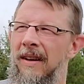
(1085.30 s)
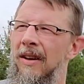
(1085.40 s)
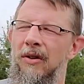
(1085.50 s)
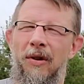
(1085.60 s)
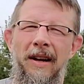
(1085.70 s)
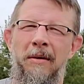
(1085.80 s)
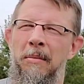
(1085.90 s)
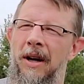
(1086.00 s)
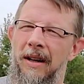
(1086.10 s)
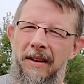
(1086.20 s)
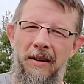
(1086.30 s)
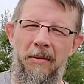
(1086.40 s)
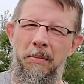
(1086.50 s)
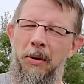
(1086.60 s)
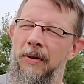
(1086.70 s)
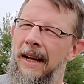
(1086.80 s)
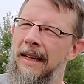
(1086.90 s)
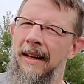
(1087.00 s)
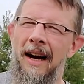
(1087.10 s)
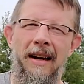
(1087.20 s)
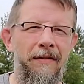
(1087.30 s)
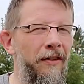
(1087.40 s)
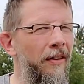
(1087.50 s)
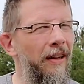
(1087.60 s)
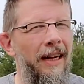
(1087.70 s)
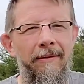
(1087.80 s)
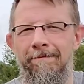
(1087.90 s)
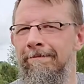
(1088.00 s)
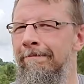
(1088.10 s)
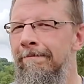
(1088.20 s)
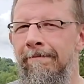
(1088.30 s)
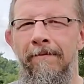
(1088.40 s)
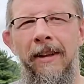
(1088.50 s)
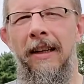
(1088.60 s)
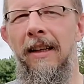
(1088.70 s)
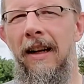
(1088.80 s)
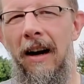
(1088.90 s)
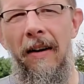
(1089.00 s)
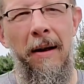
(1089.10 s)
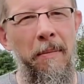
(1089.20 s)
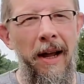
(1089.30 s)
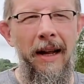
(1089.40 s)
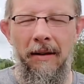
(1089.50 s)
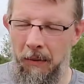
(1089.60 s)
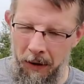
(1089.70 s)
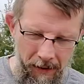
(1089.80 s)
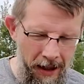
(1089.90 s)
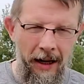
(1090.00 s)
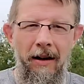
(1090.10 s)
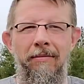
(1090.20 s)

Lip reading: tried to mug you, pulled that knife, and you're like, all right, man, you